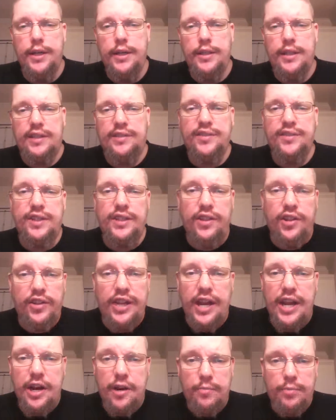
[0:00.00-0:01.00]
The scene on
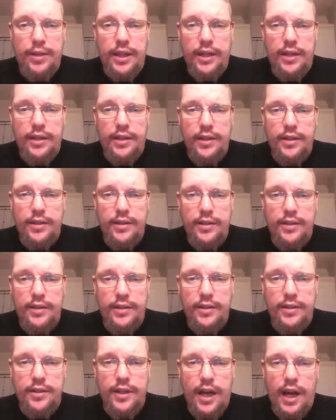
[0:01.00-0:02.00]
the airplane,
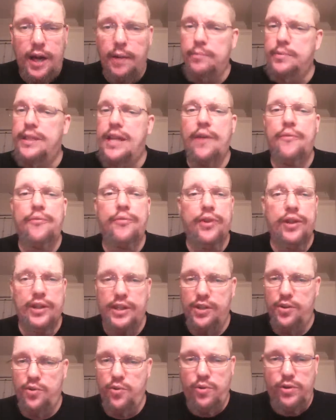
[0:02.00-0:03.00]
I'm
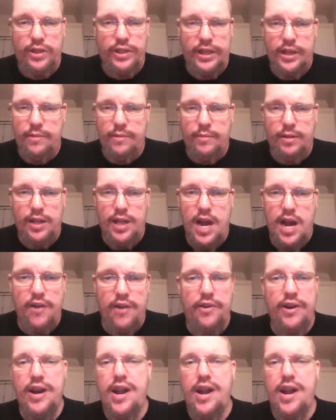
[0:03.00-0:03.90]
definitely calling him a liar,